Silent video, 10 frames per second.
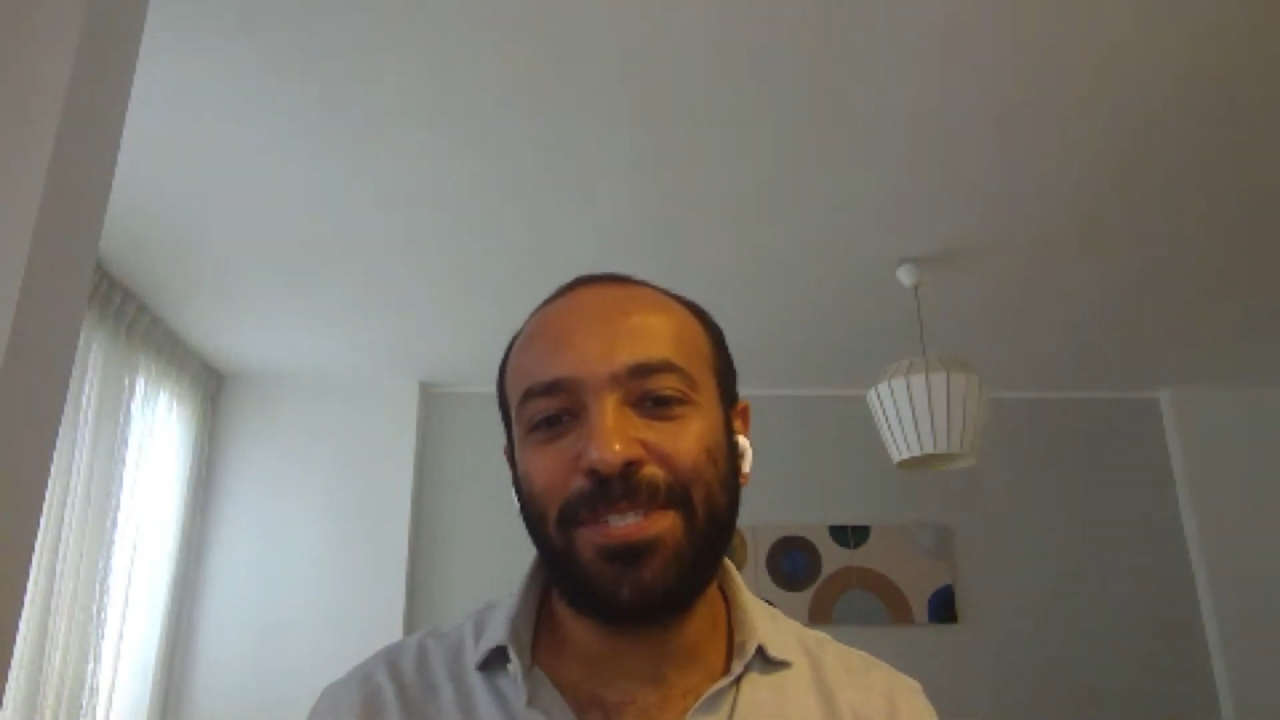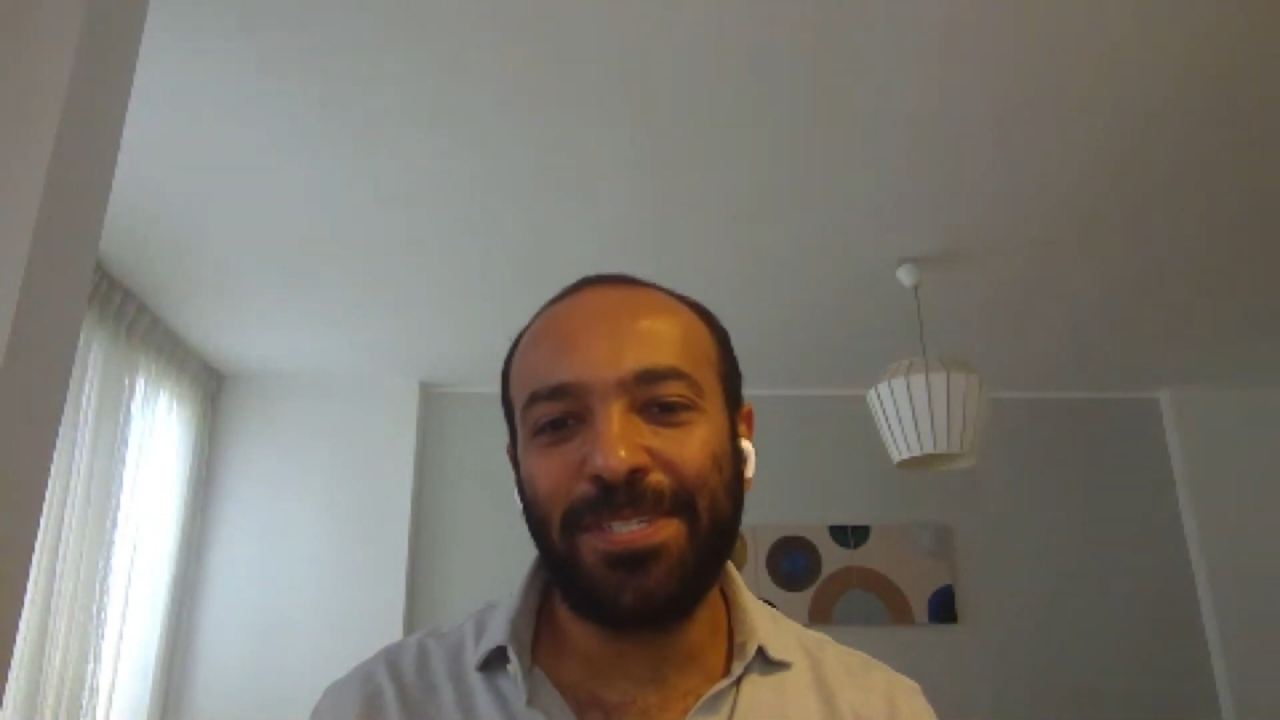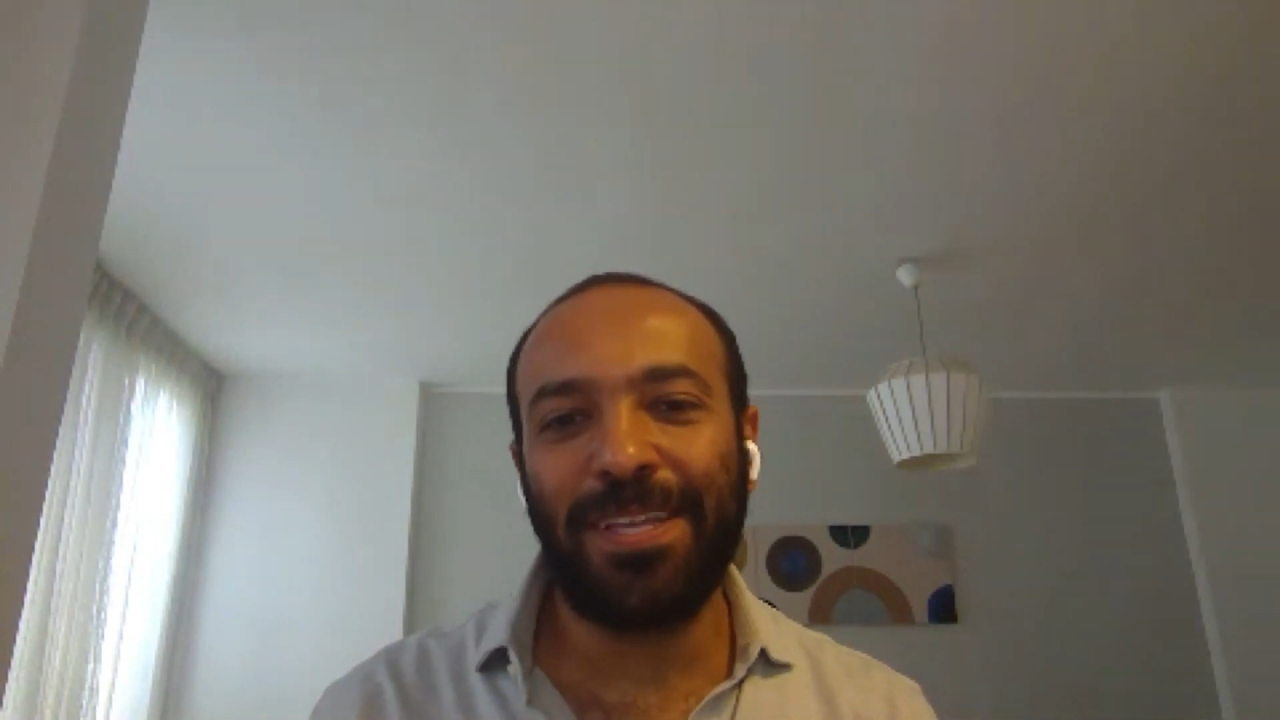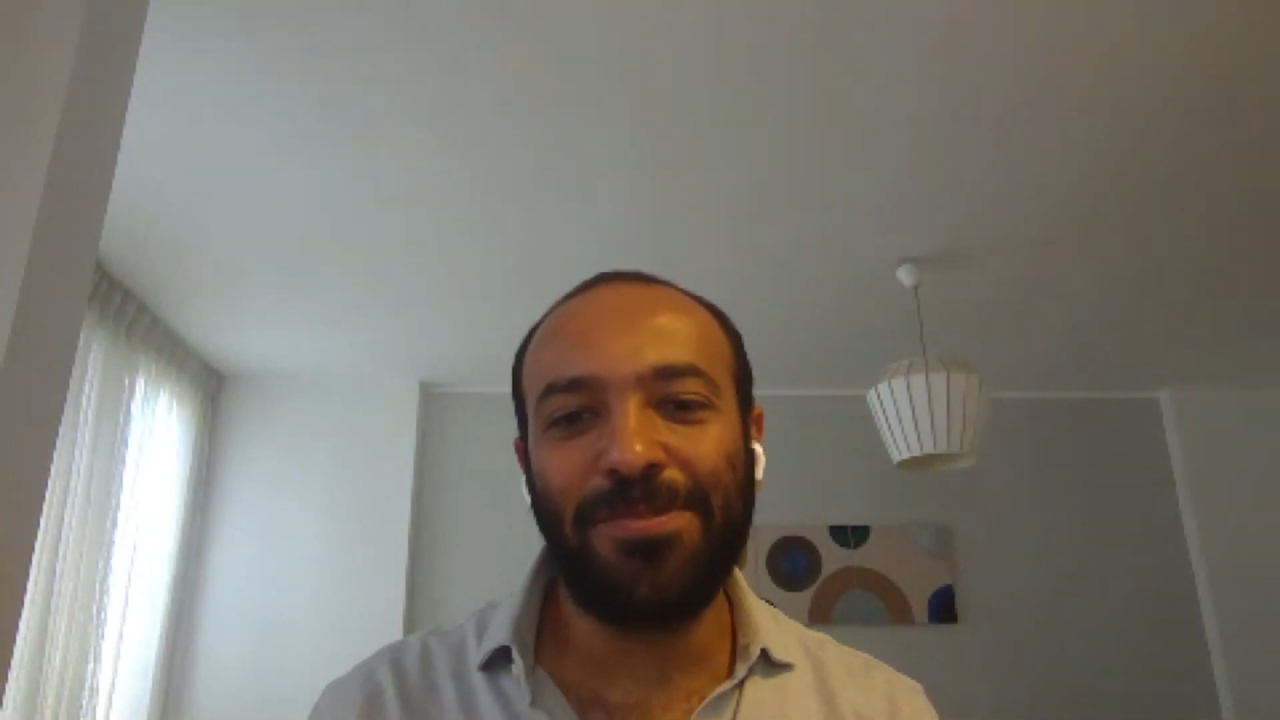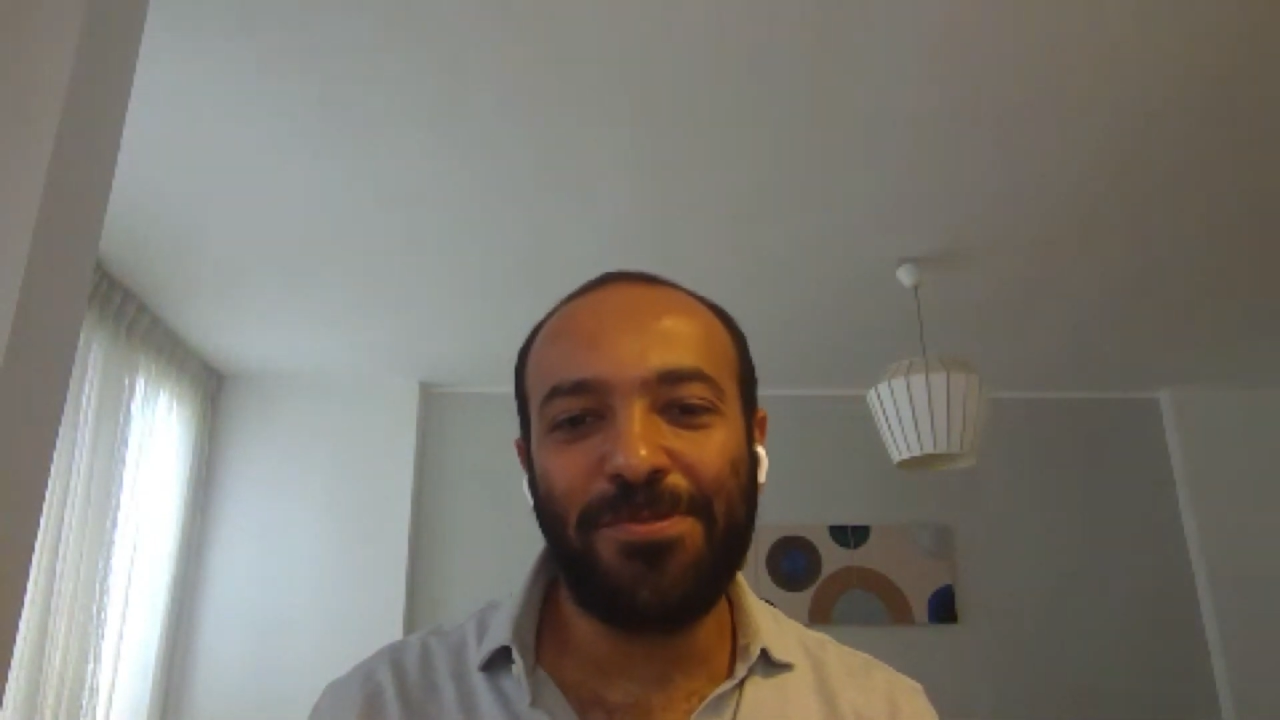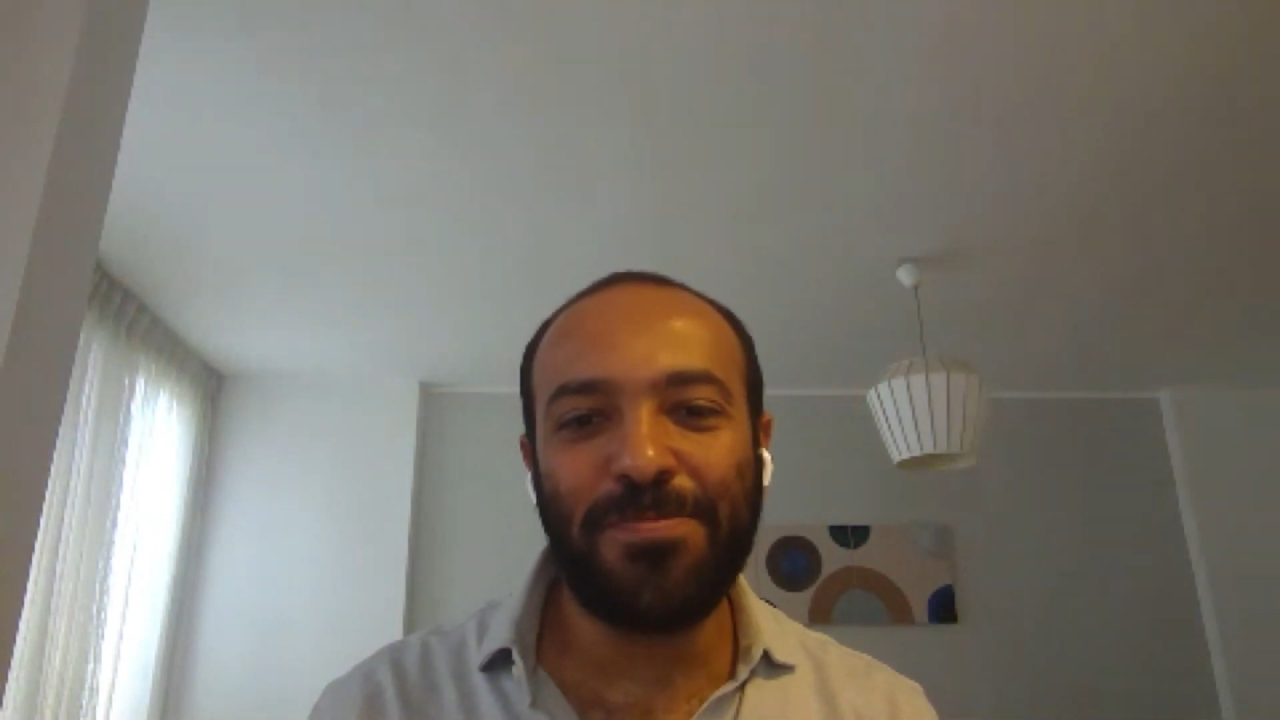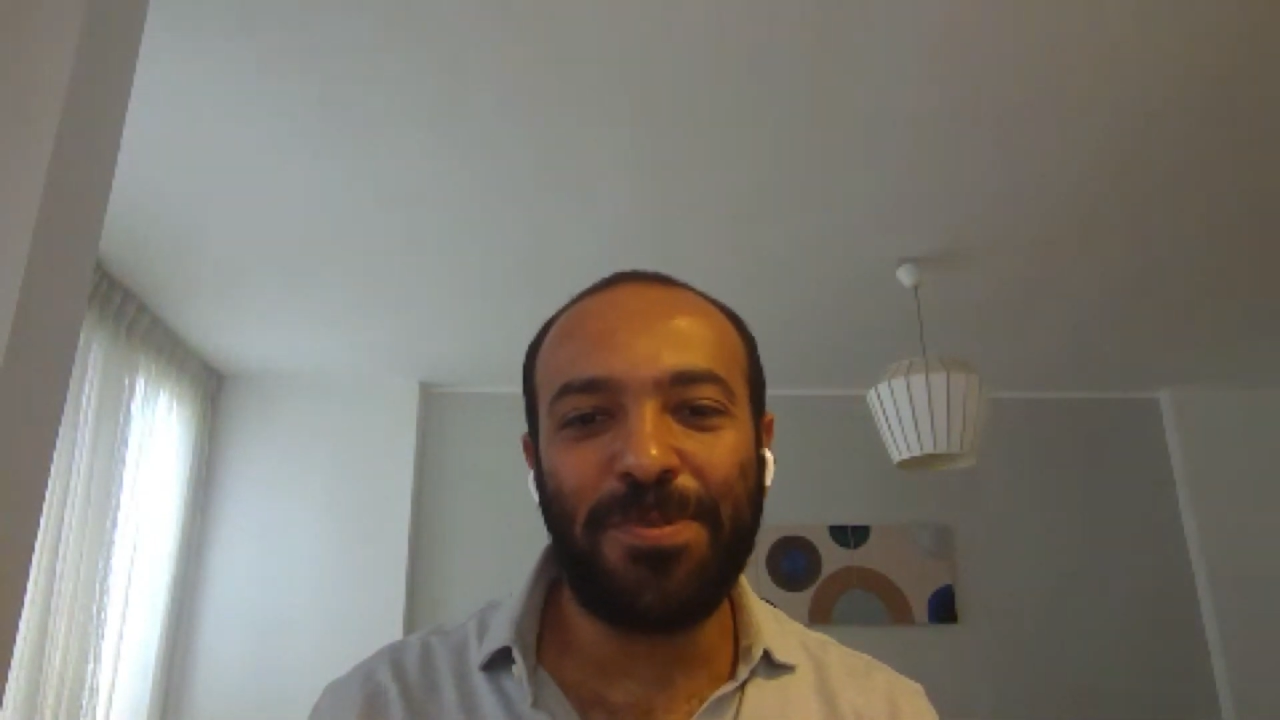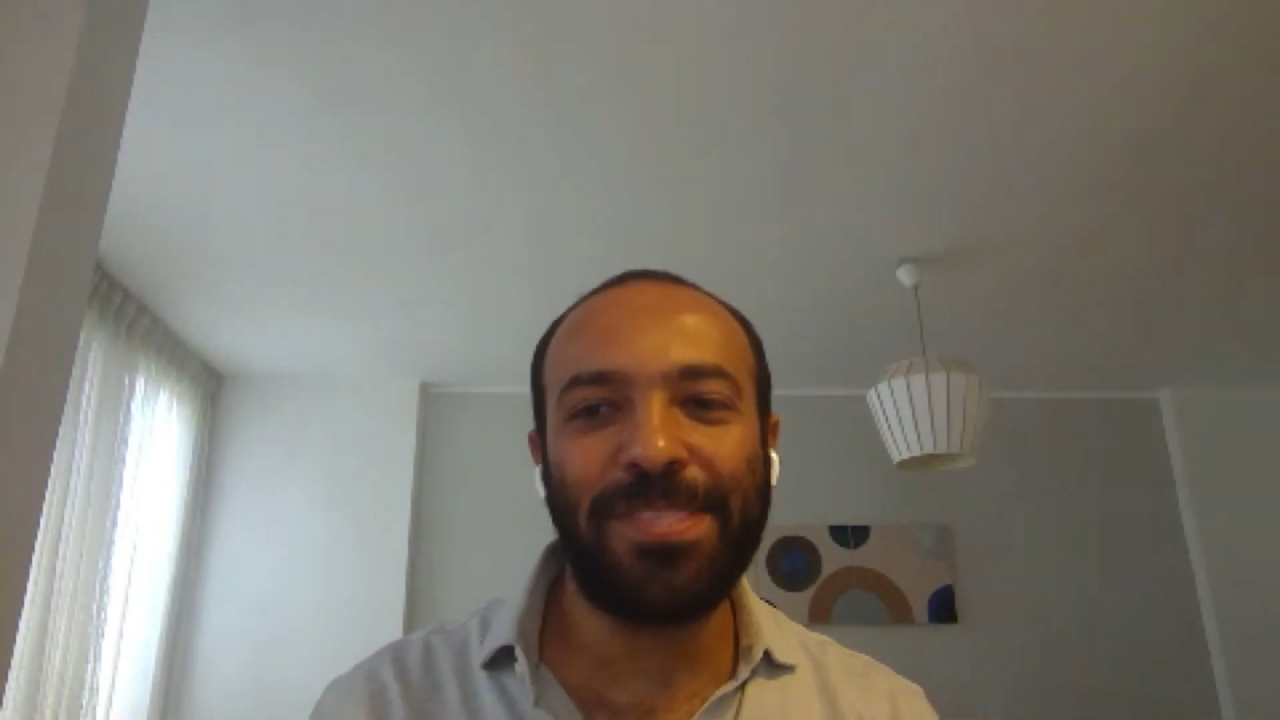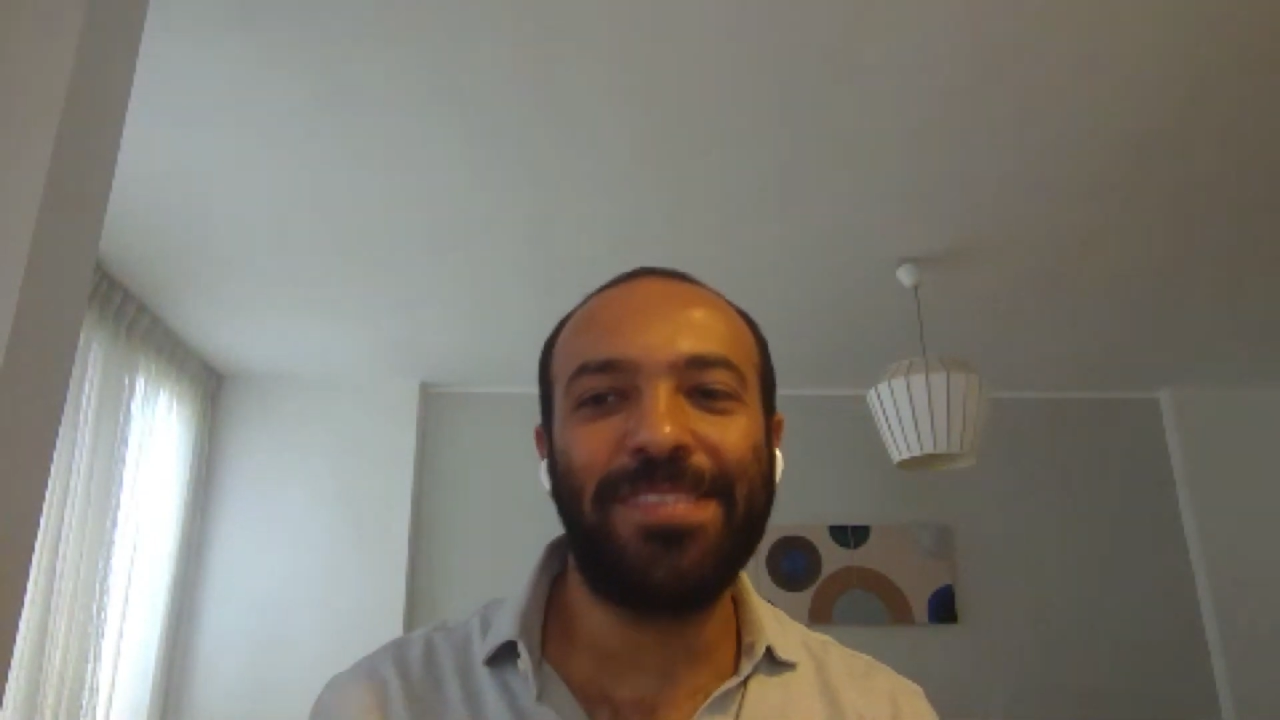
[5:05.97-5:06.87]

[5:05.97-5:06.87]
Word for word: question and your